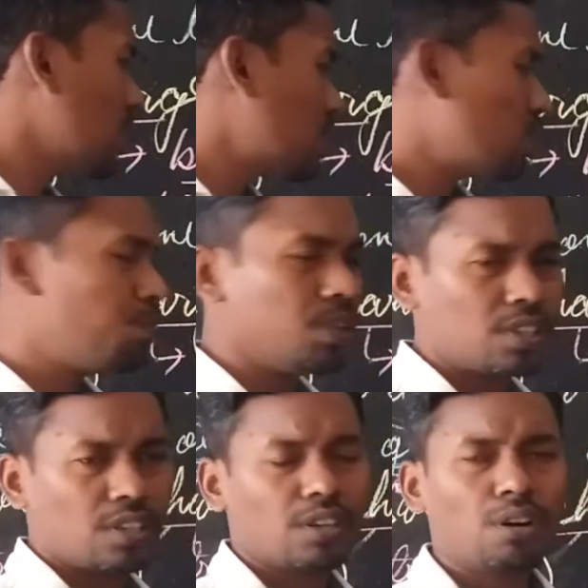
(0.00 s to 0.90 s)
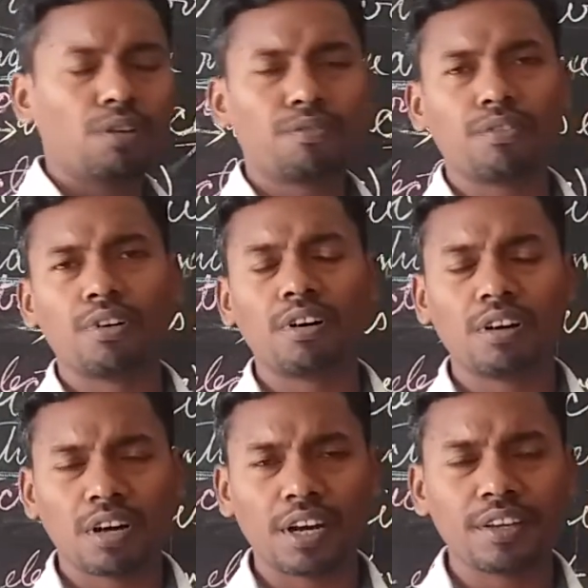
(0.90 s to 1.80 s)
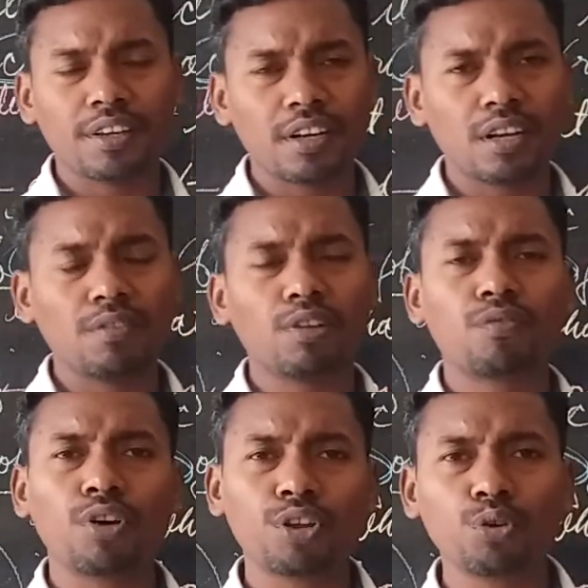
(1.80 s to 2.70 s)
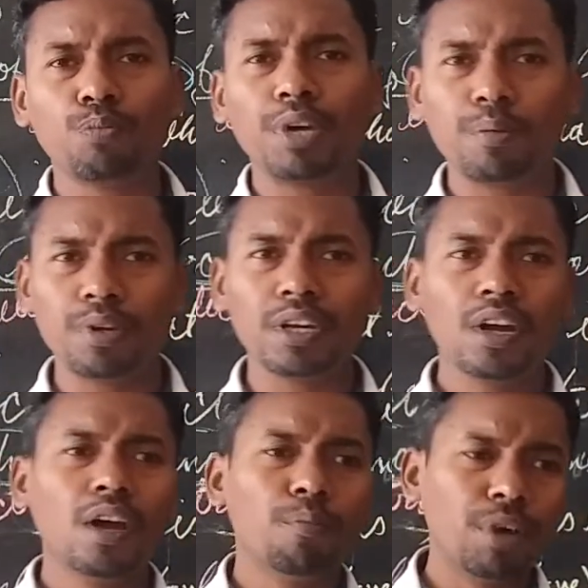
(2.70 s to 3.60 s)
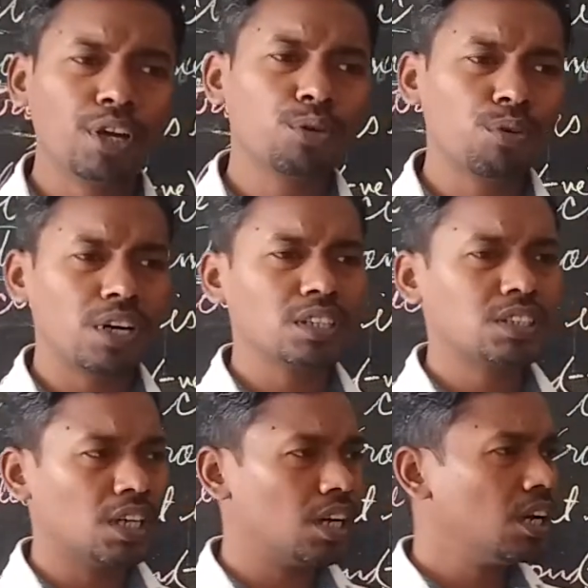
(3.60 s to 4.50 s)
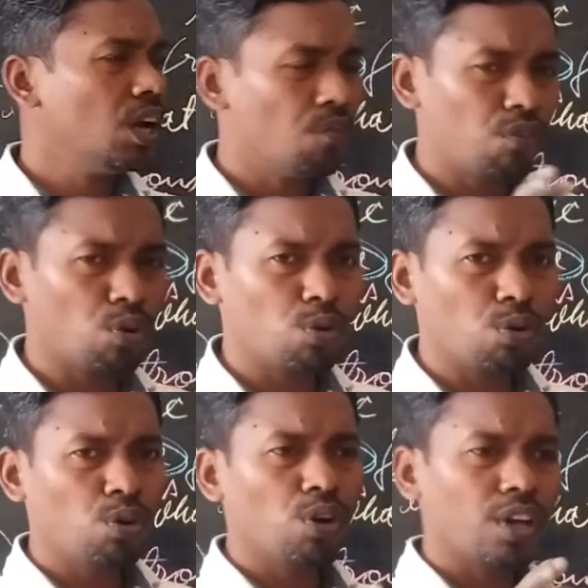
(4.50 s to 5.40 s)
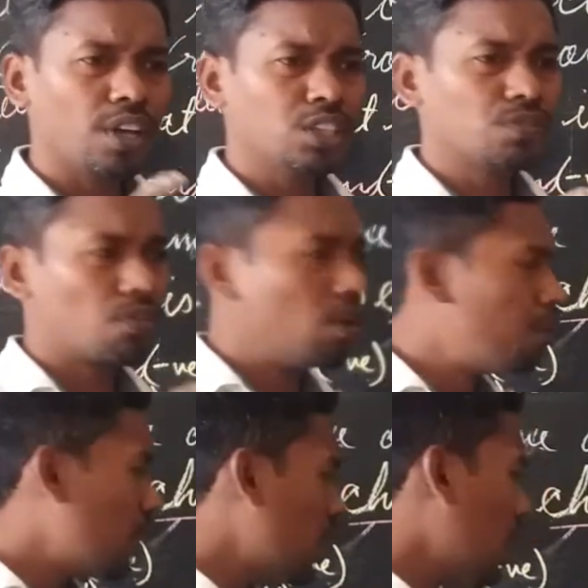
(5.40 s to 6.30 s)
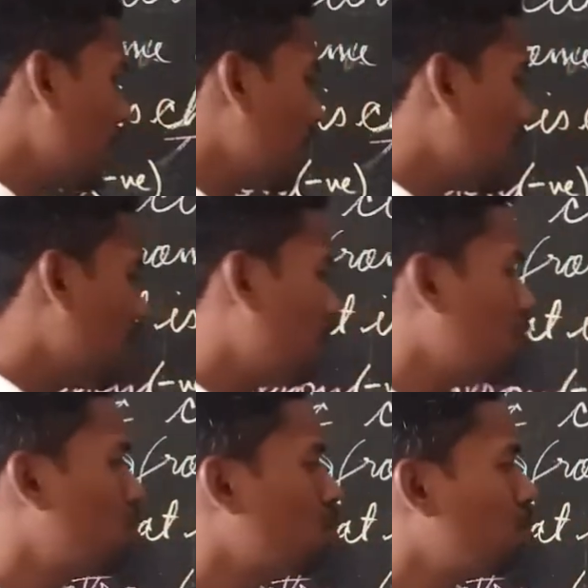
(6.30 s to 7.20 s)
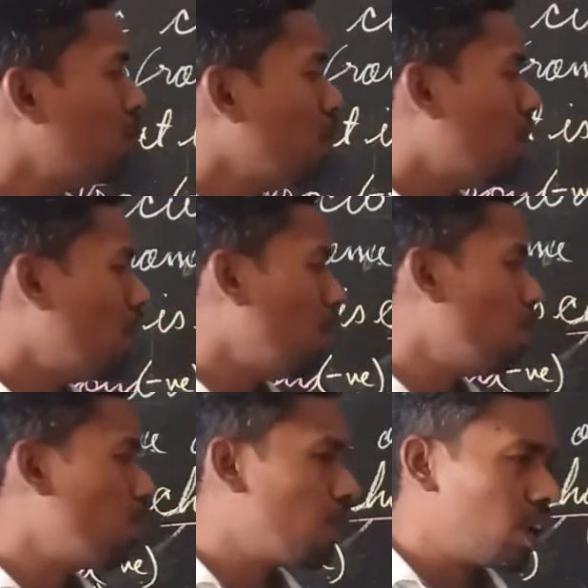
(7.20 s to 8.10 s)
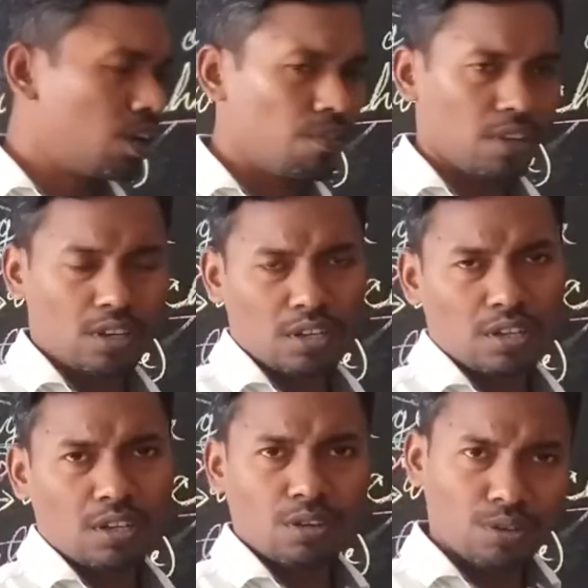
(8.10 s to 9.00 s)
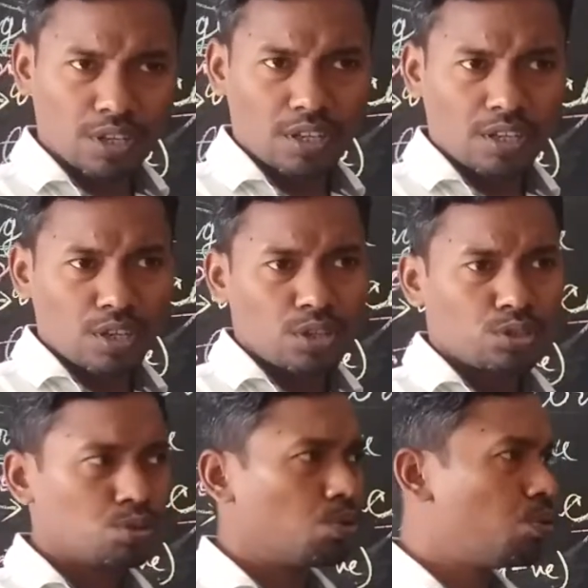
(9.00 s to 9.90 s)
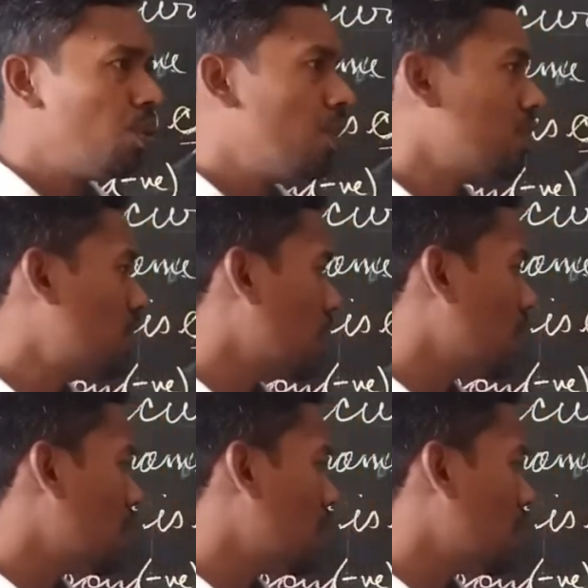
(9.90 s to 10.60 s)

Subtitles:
is a bit of higher level for you maybe, but you understand flow is from a higher level to a lower level. Okay, so the